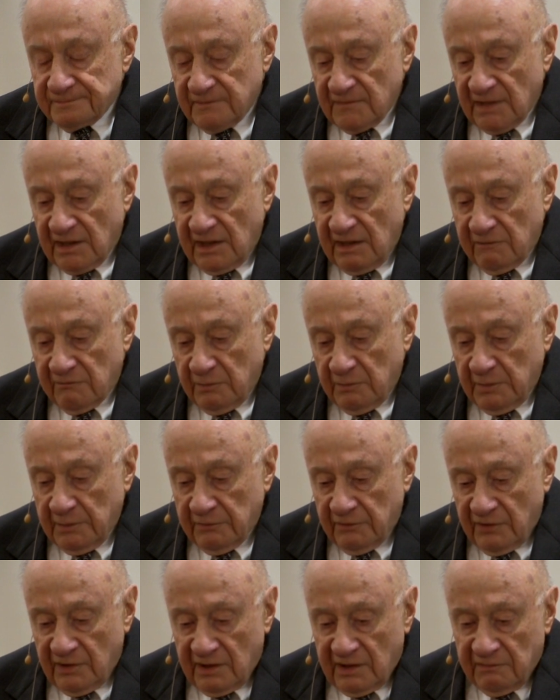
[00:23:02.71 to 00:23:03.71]
I can't
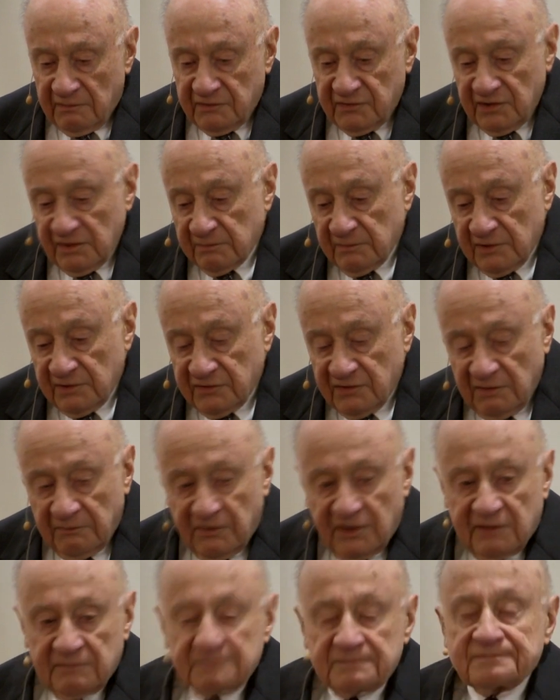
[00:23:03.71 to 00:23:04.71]
remember the name, Sigma
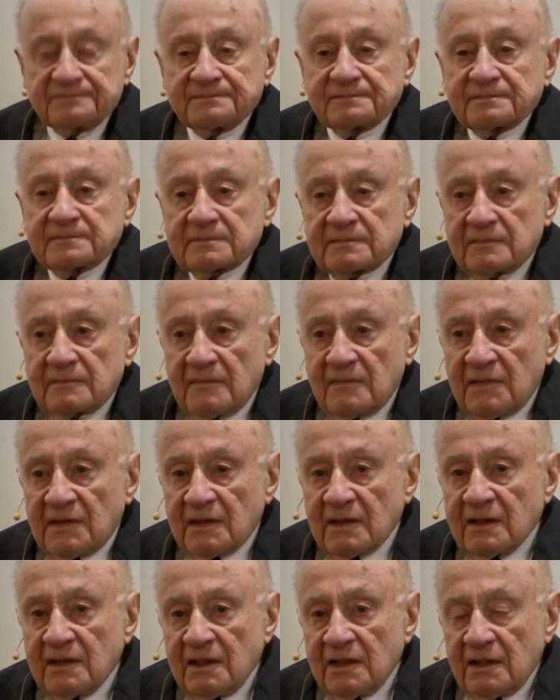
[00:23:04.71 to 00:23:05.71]
something.
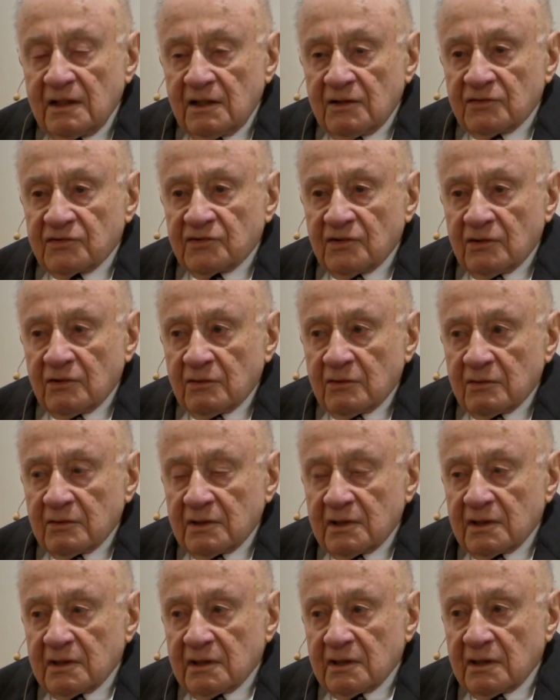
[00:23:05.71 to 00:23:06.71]

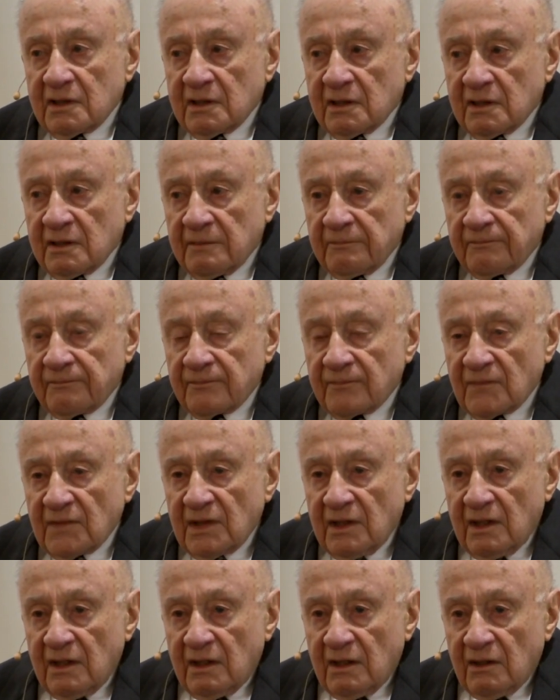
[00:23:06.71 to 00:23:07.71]
So um,
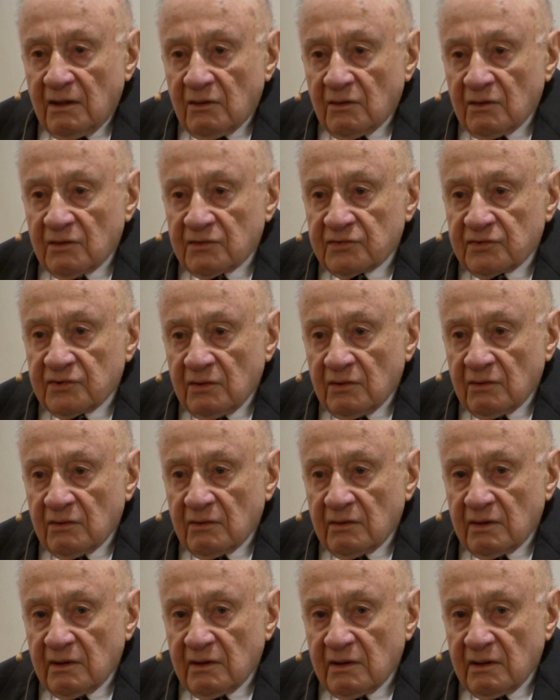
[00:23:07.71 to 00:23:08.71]

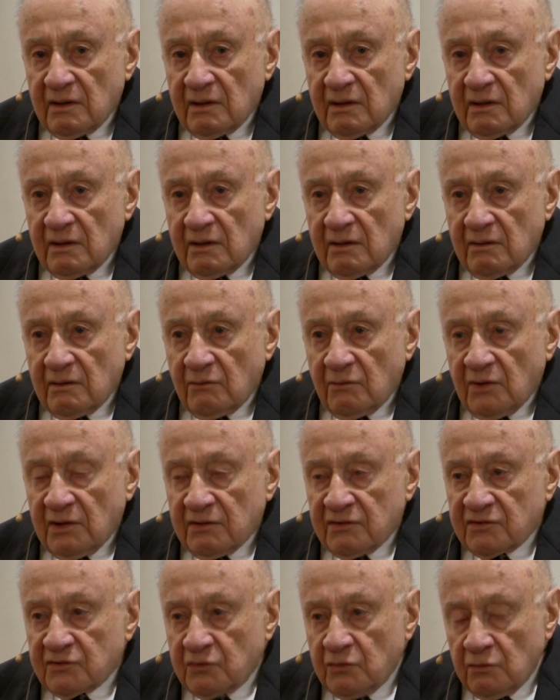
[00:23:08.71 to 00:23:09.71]
so
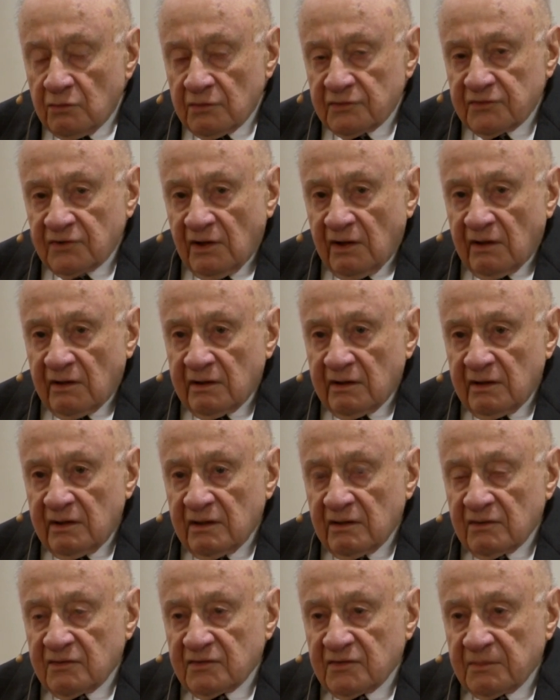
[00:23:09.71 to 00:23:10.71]
when school started
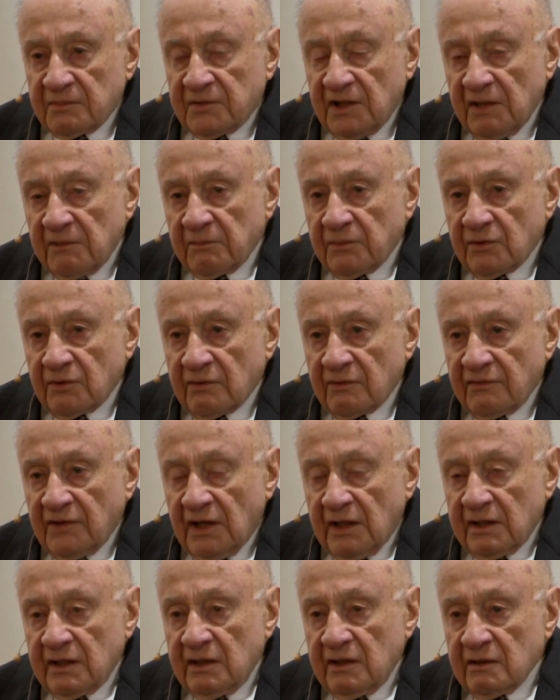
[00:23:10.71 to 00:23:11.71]
in September of
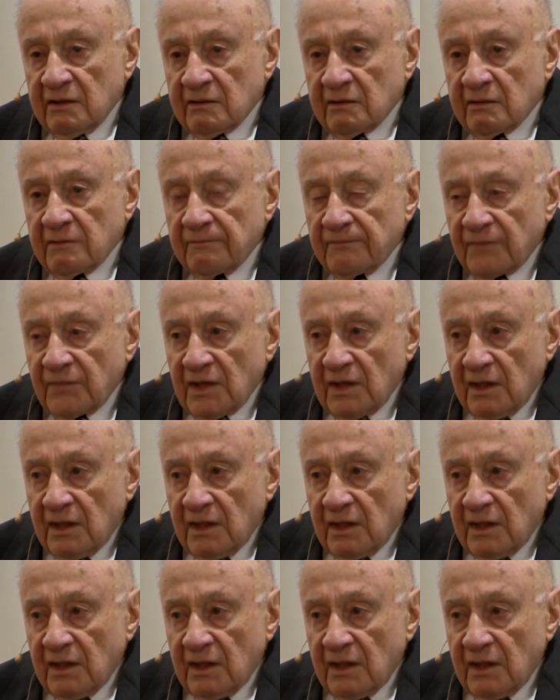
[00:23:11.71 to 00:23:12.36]
that year,